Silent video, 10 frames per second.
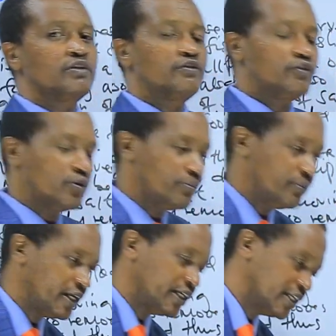for
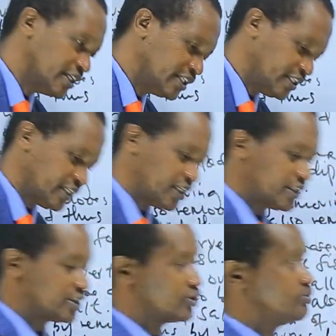many
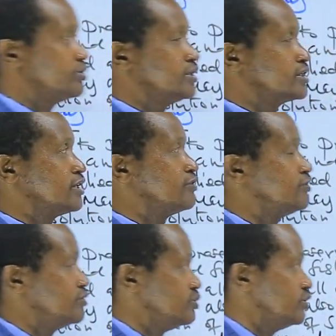years to preserve
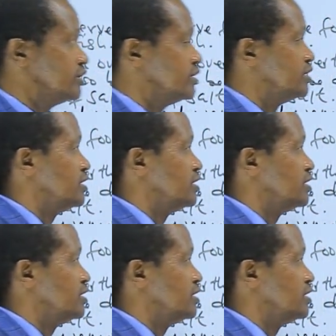food.